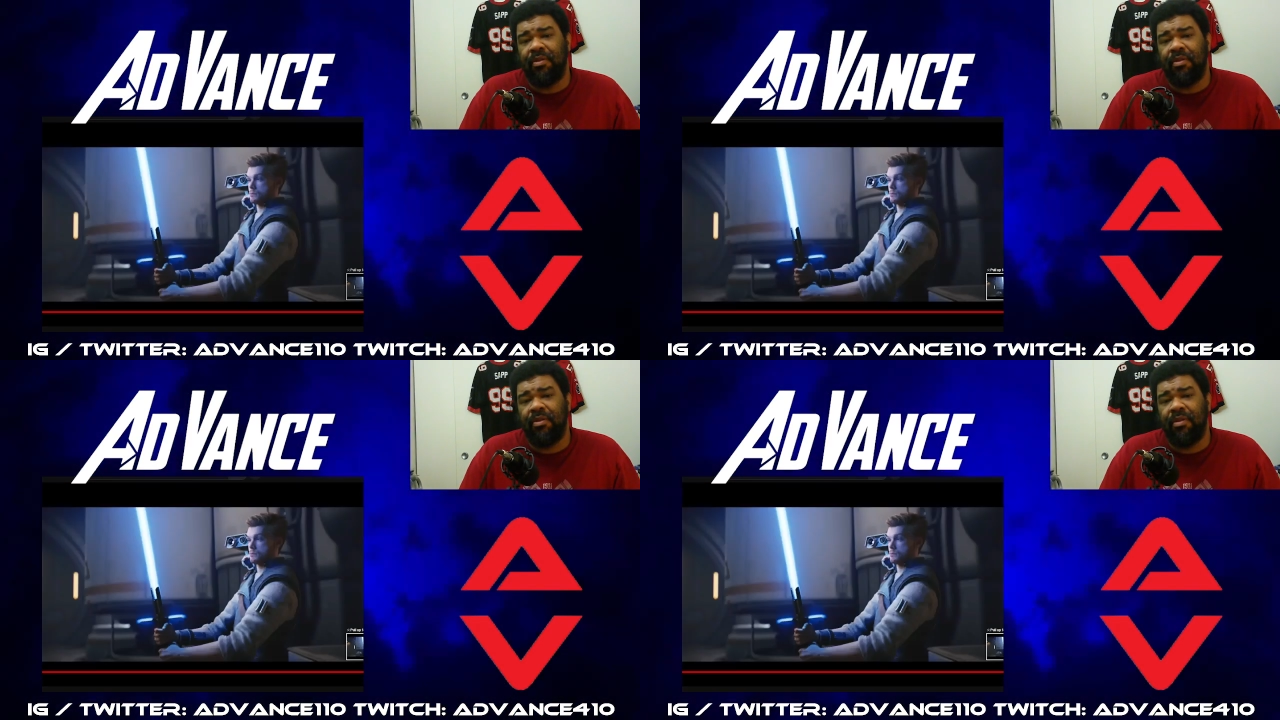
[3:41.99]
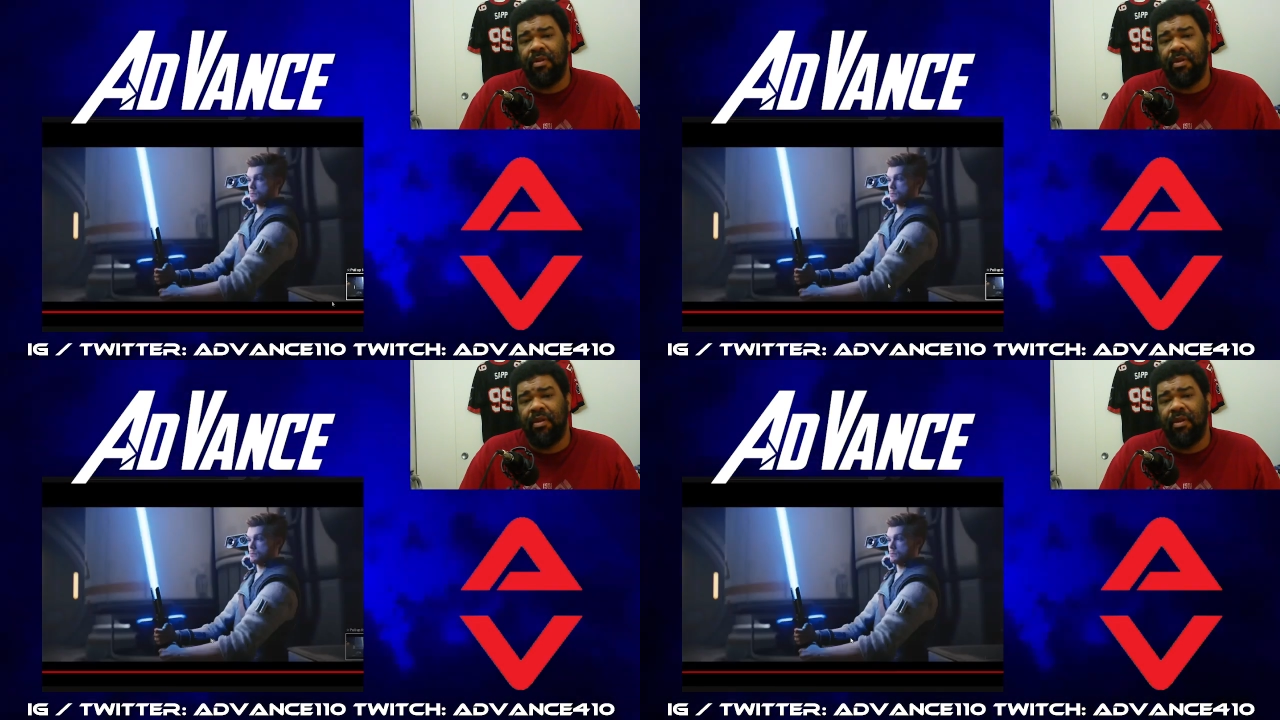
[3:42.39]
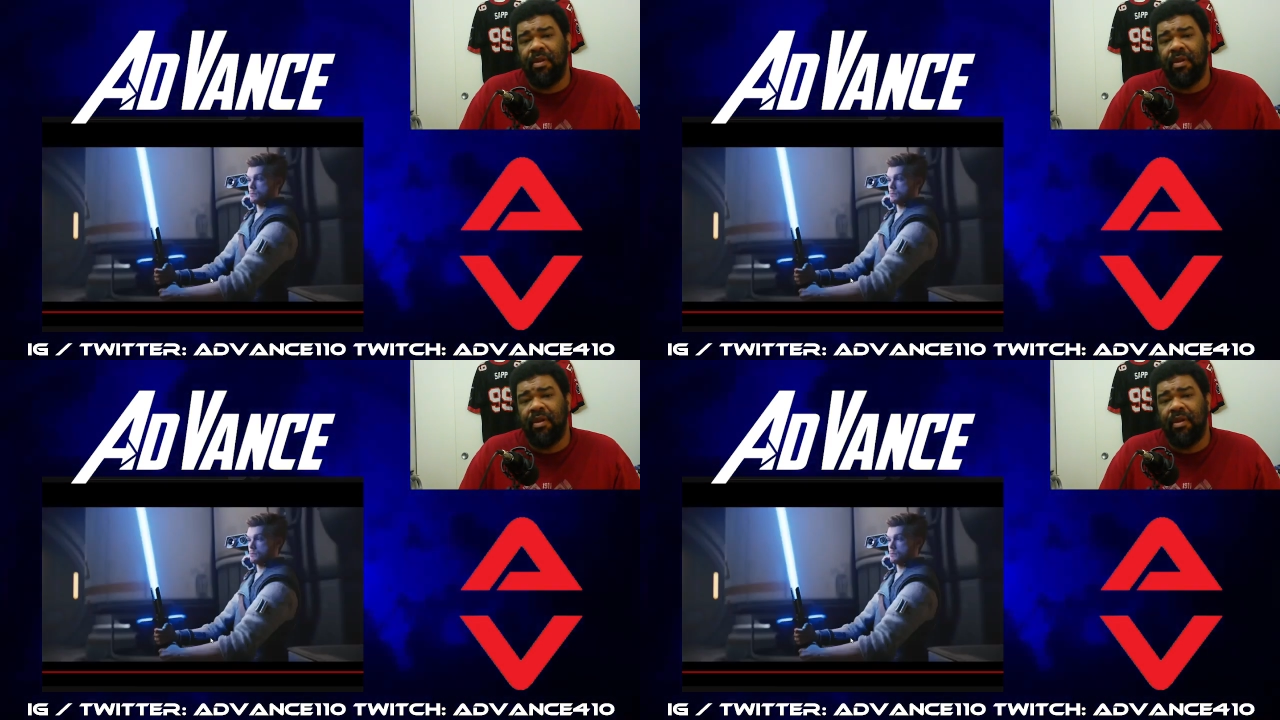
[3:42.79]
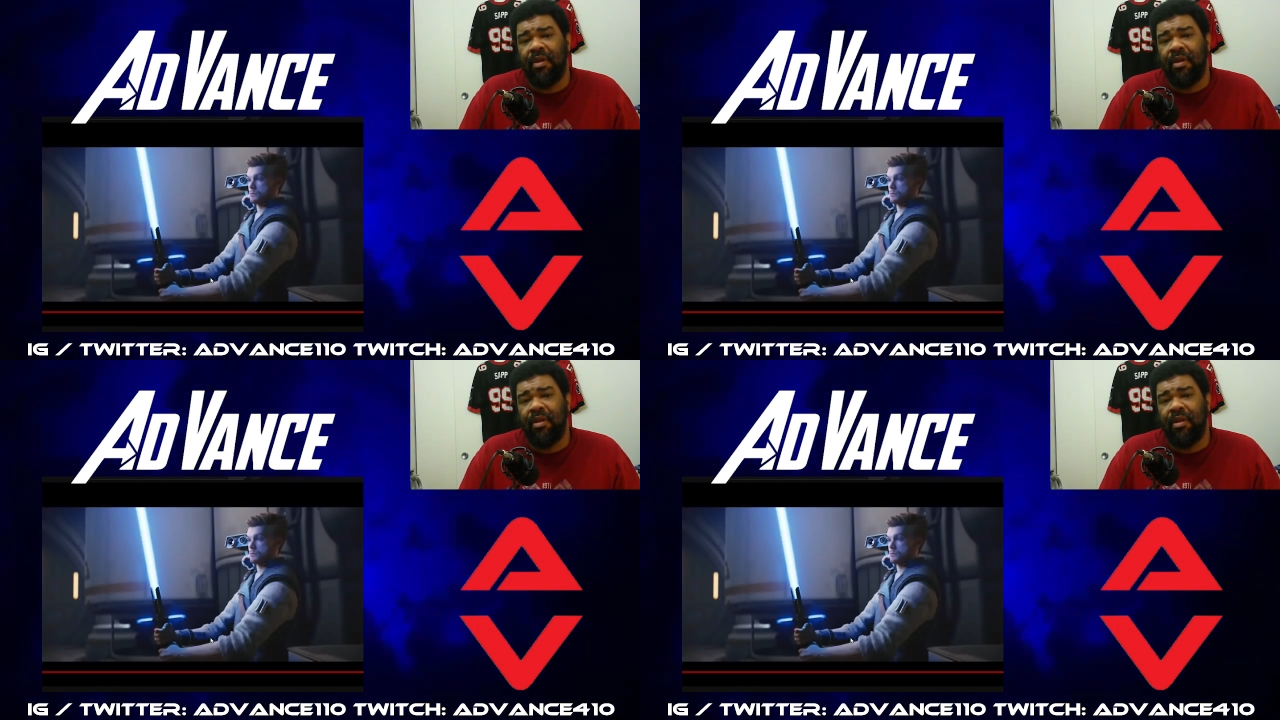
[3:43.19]

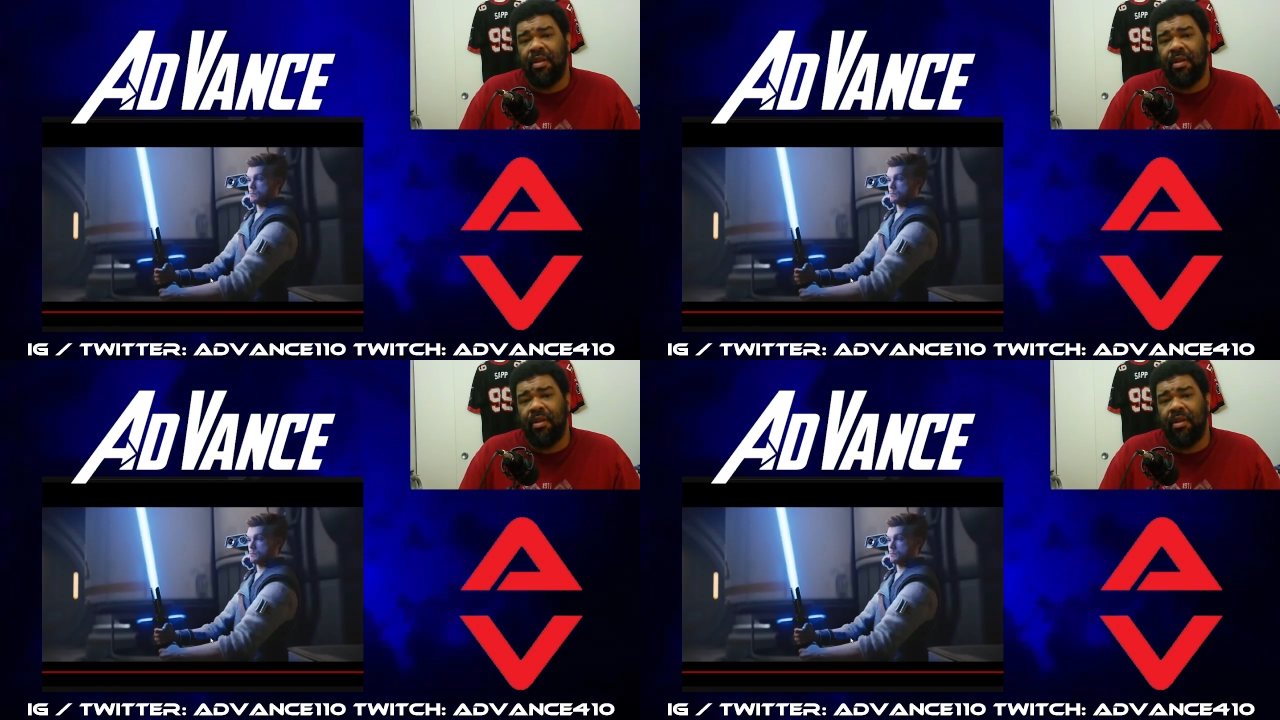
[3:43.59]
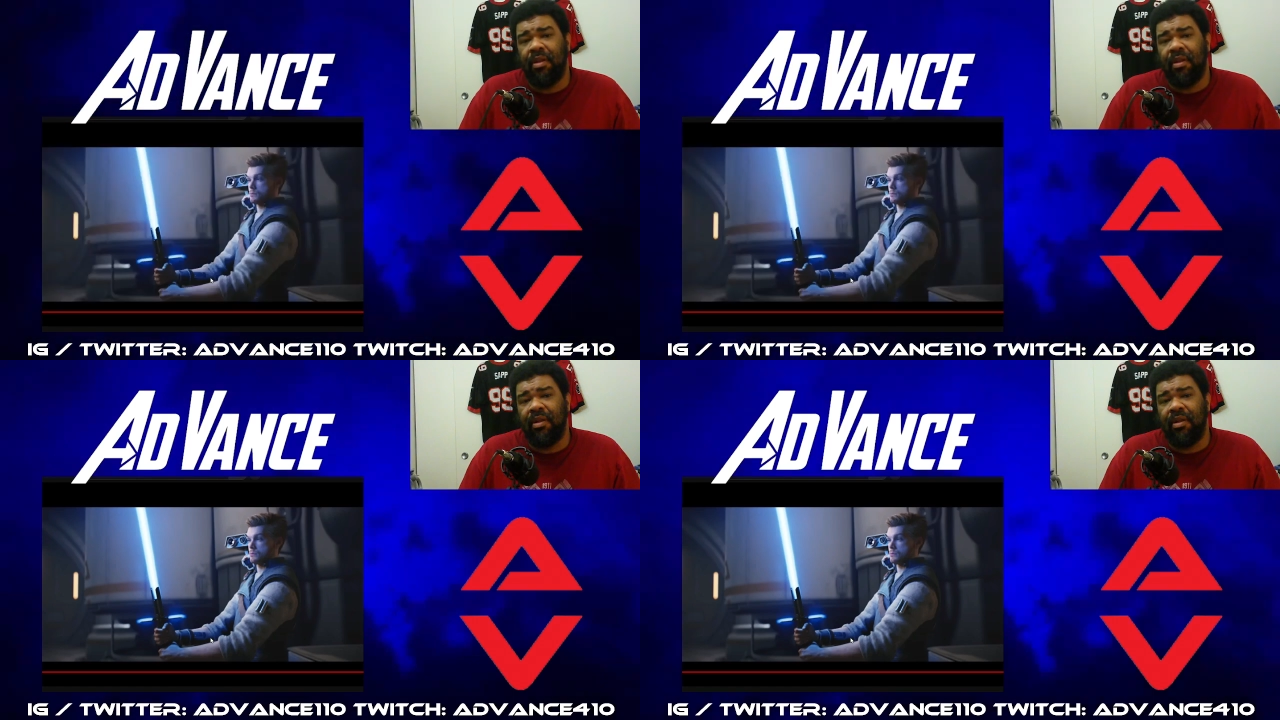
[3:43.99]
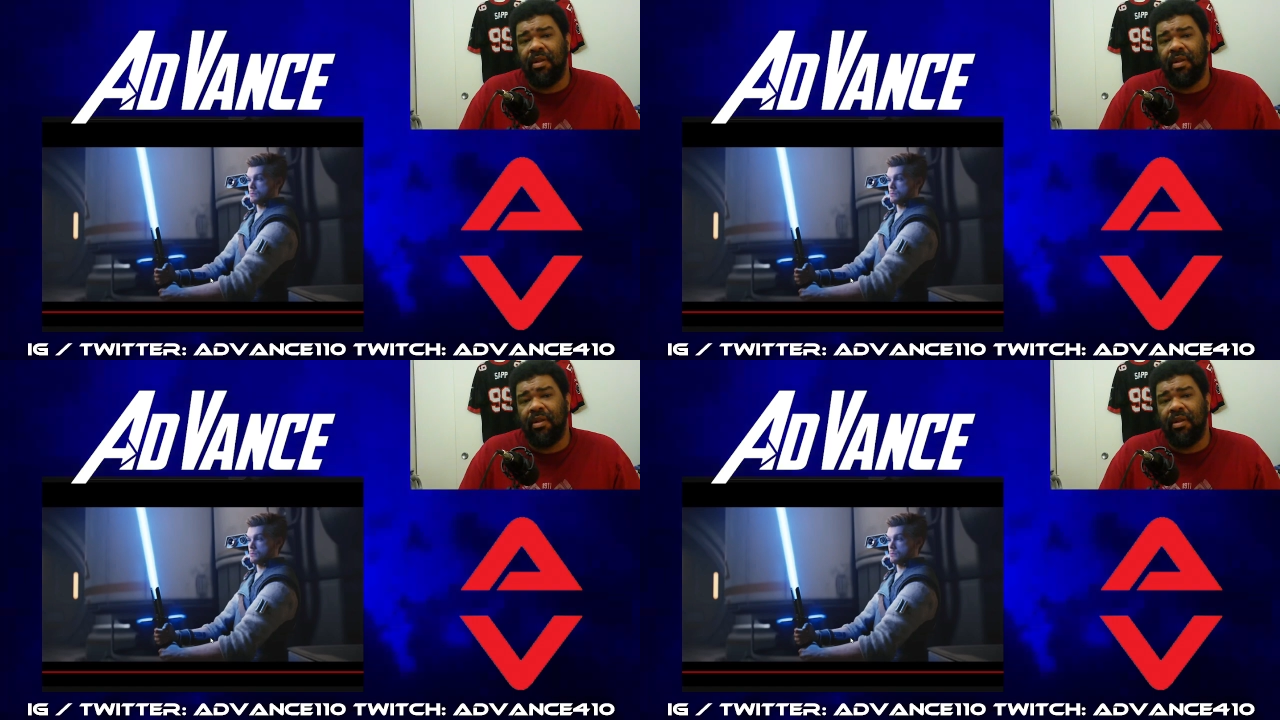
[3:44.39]
(no one is talking)